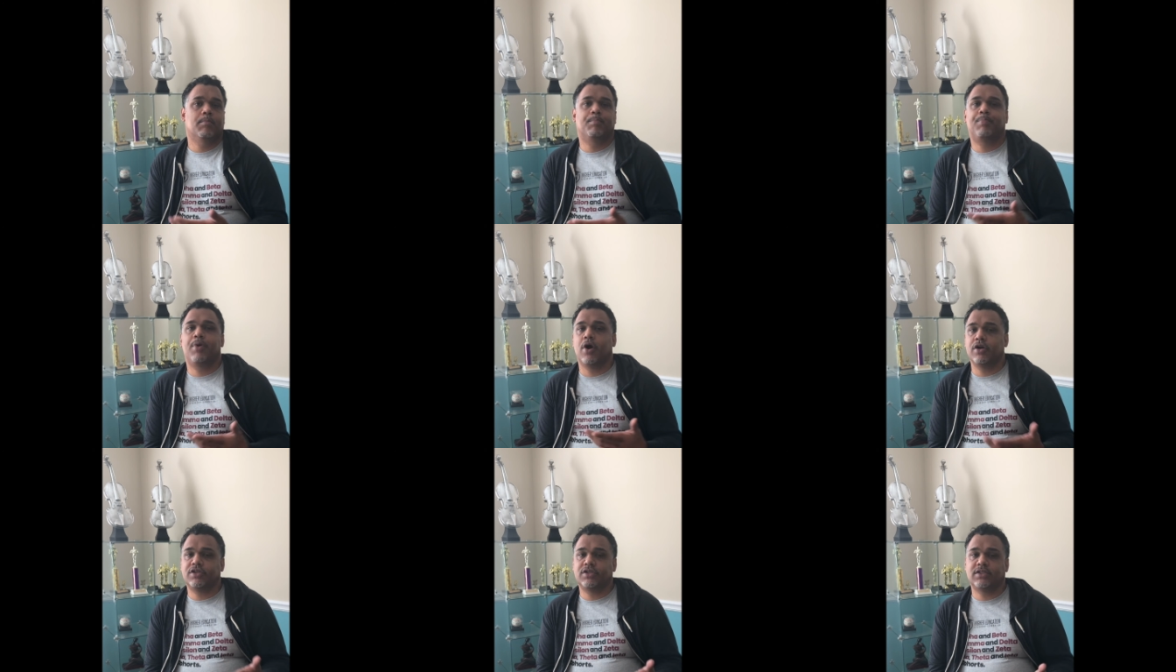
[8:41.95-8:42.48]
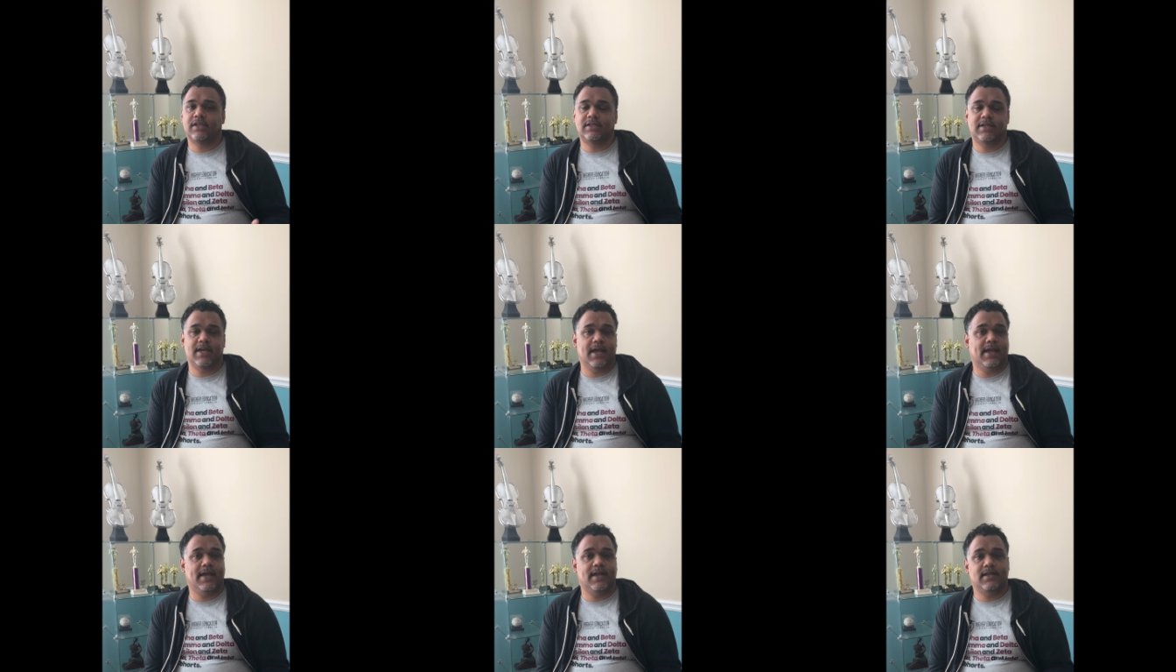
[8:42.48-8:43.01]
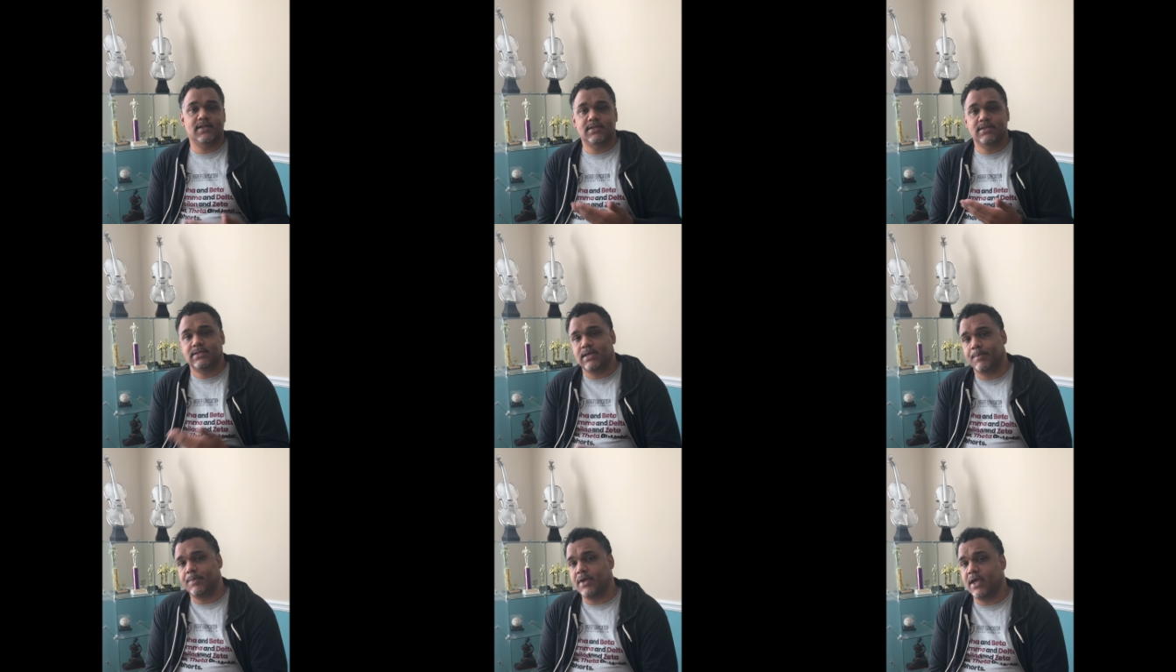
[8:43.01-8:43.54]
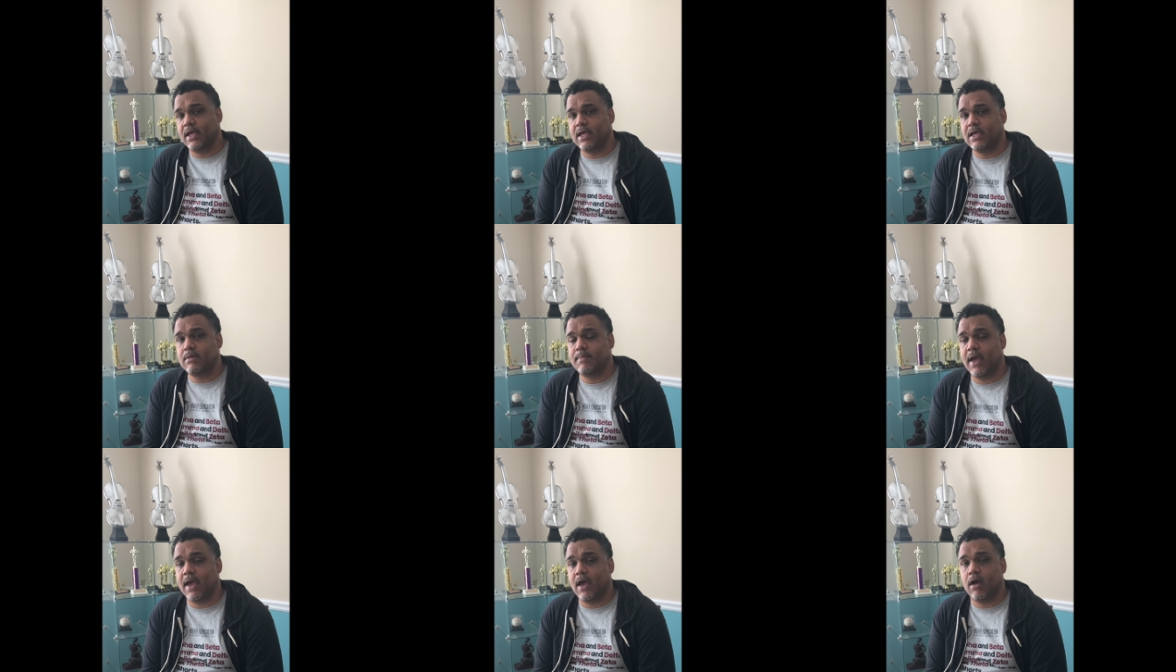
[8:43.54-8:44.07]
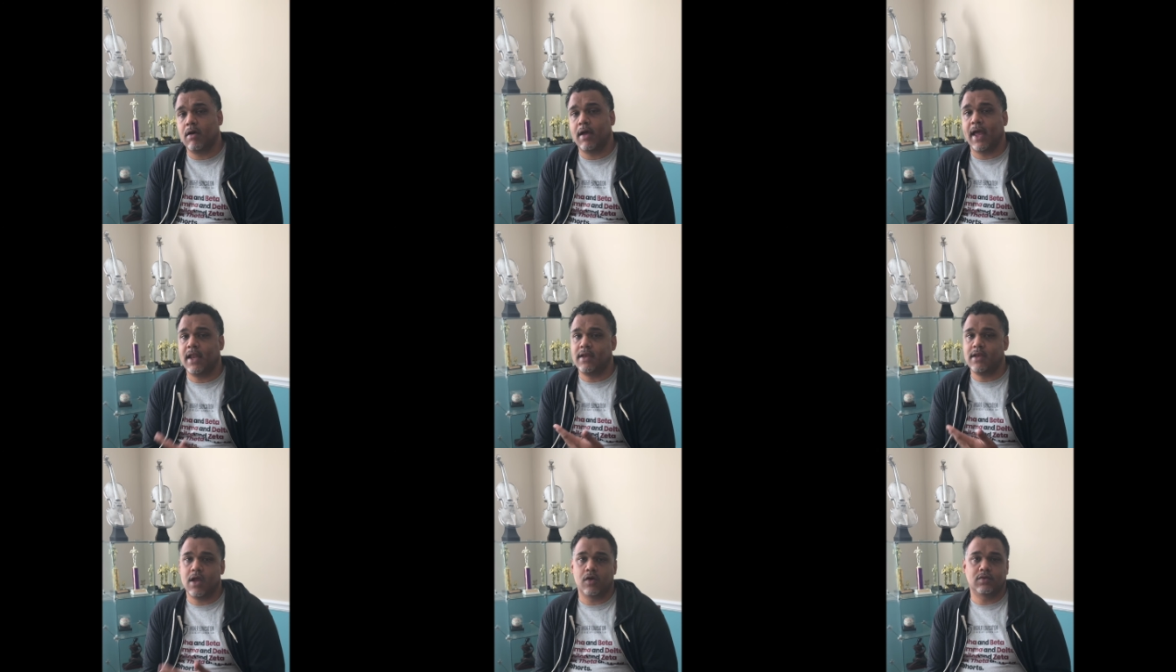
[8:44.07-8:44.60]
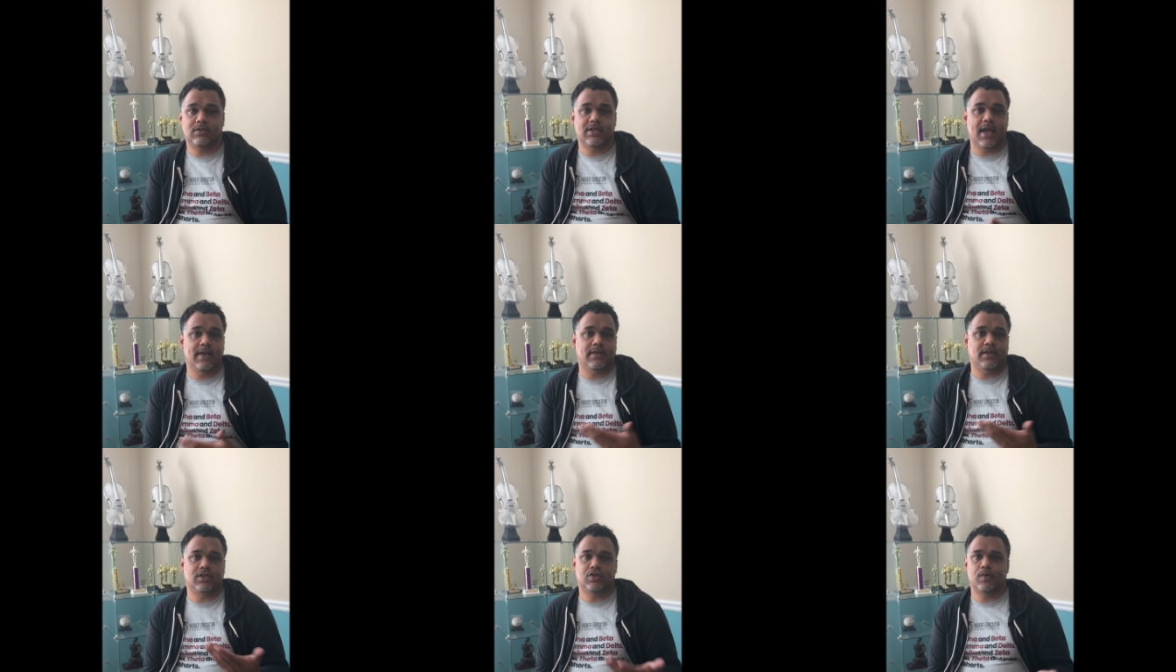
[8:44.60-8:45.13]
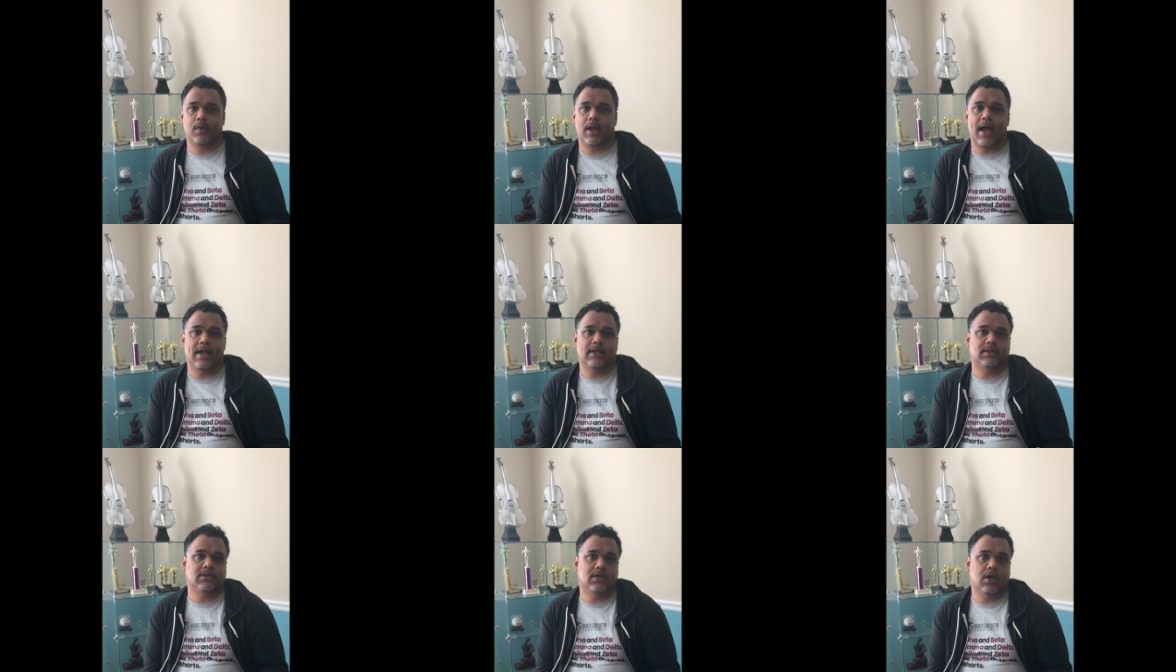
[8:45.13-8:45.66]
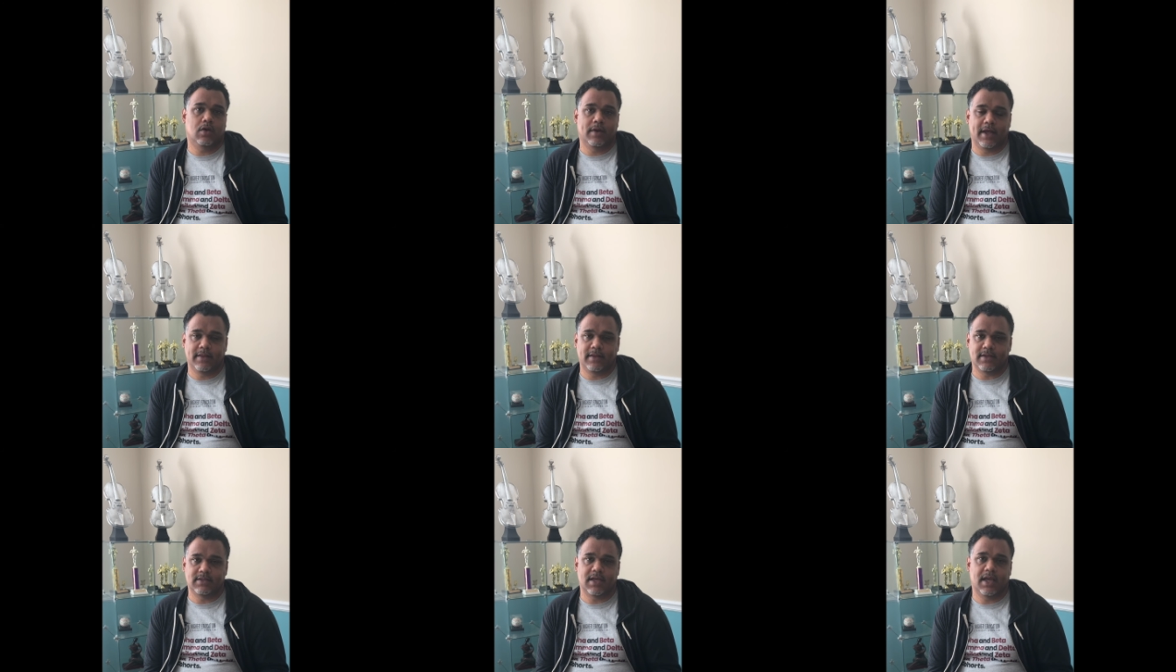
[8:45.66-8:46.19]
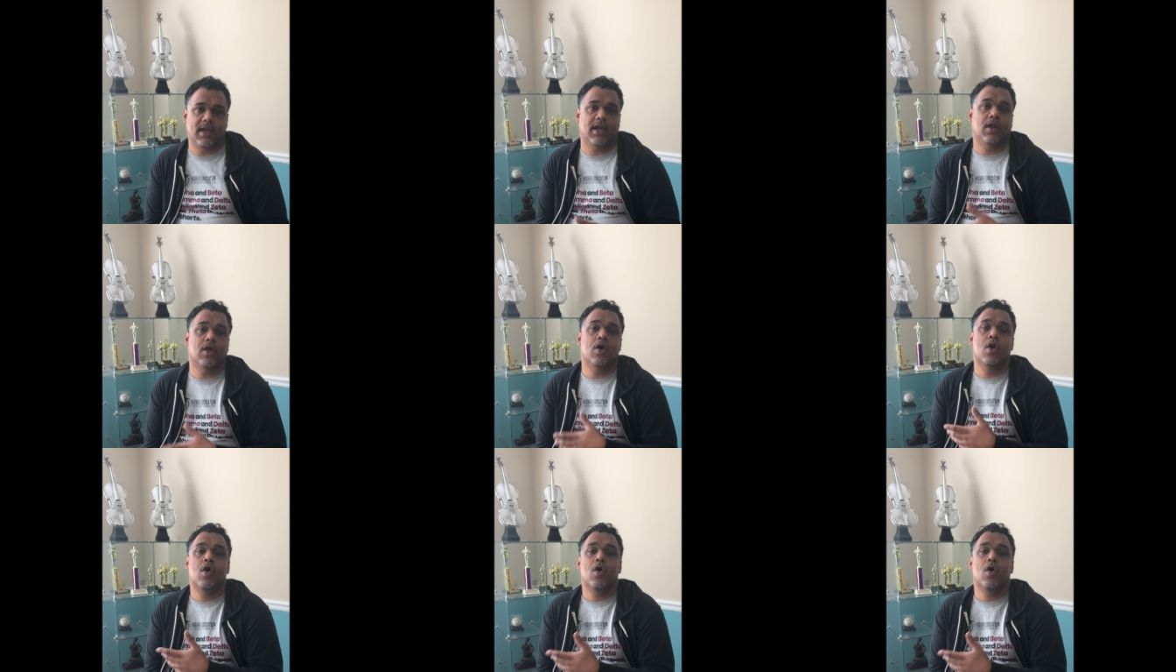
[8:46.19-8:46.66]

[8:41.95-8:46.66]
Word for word: purchase a ticket, send me an email, and notate that you would like to donate the ticket